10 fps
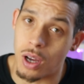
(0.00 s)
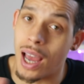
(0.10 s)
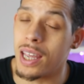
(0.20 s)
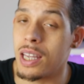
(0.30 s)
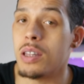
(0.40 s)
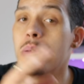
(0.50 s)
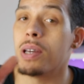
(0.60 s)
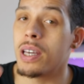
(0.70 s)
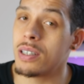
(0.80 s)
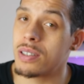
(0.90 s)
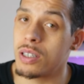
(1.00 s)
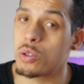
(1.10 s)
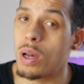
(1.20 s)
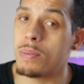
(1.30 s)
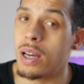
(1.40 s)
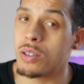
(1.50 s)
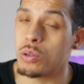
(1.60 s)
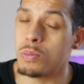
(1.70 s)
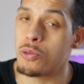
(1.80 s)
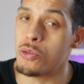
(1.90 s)
i.e. the beginner's head swipe that I
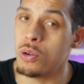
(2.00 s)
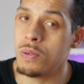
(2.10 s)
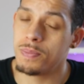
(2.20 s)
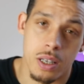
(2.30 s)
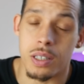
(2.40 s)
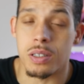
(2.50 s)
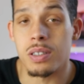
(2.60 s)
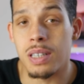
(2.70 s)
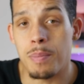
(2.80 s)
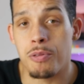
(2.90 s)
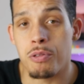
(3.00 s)
taught before. It's a stab